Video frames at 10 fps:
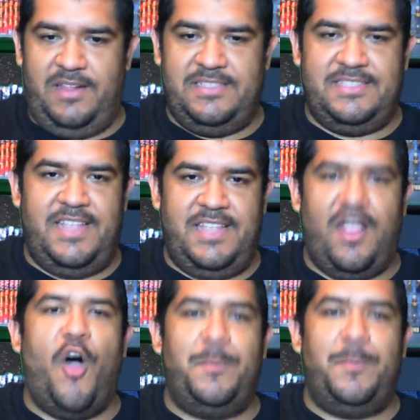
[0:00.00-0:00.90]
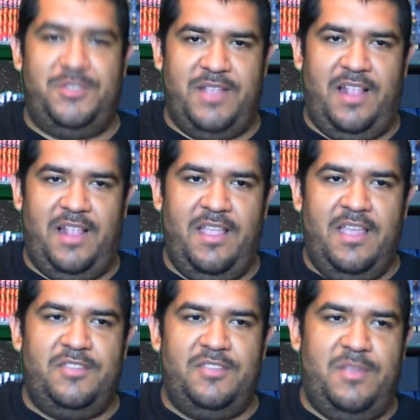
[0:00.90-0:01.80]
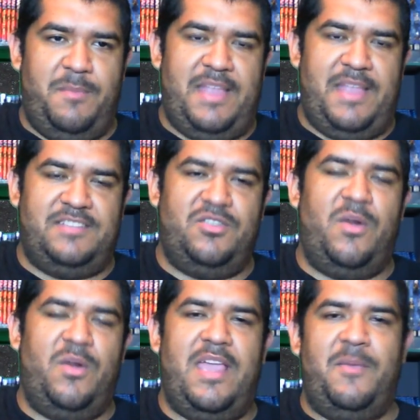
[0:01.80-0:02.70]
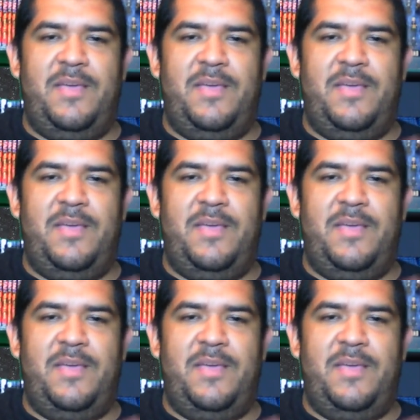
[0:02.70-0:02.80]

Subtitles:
It is still optional to the main story.